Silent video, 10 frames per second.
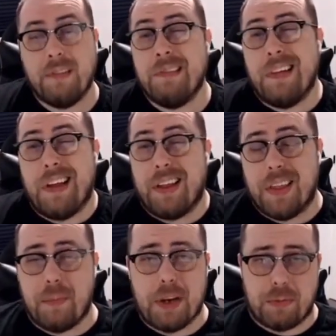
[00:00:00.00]
And the best
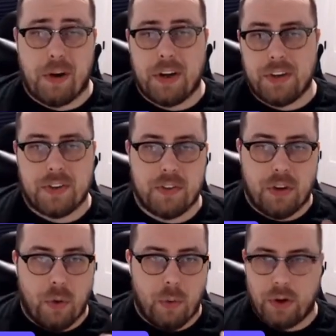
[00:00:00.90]
part is we're
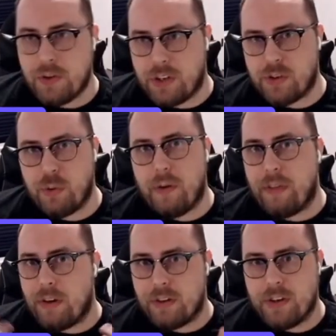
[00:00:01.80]
using Swift. There's
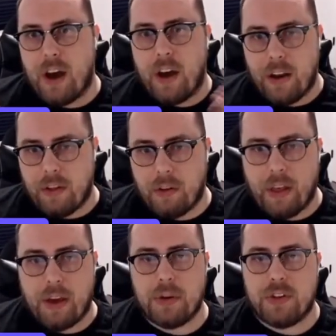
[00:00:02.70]
not another language
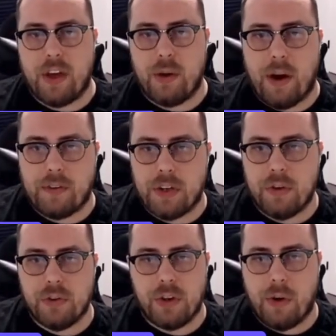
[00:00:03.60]
that you have to use. You
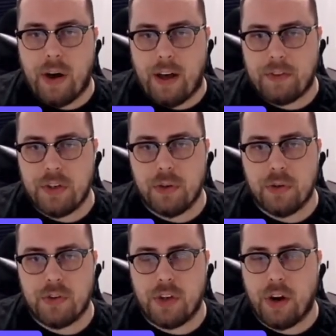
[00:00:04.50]
don't have to use,
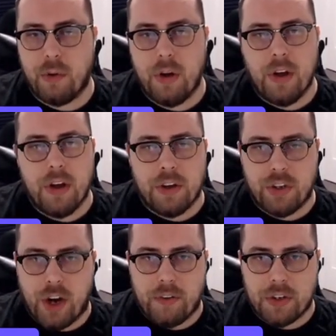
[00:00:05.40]

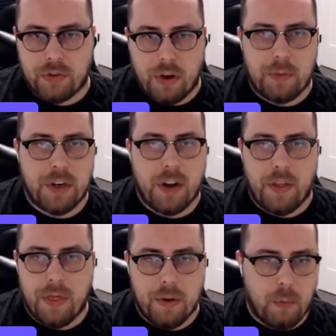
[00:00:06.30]
JavaScript and the
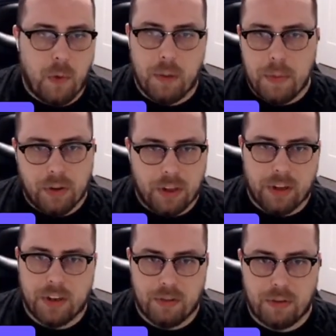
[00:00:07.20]
1 million
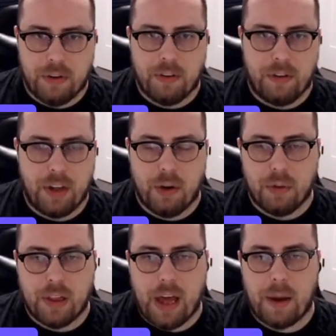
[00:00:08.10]
different,
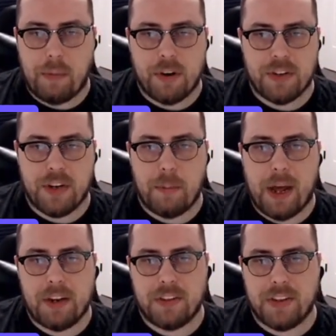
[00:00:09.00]
libraries and
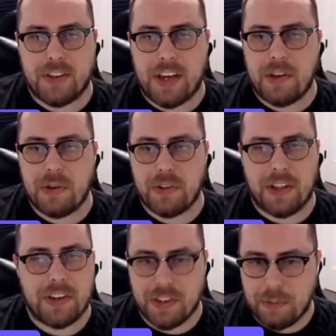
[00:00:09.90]
dependencies they use, and they seem
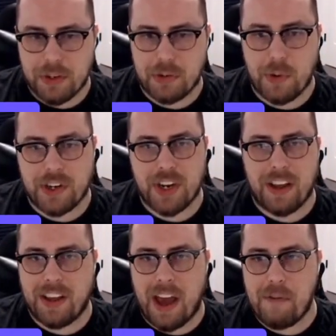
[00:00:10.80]
to switch
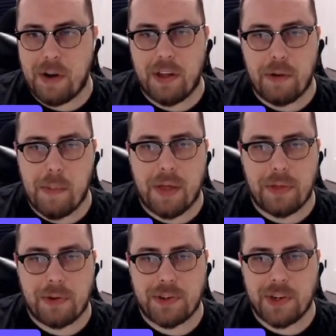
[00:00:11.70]
every other month or
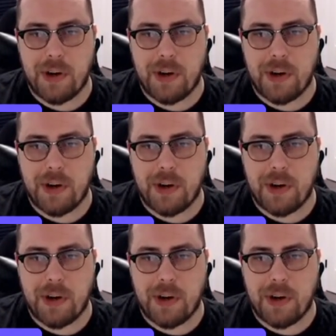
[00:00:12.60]
so.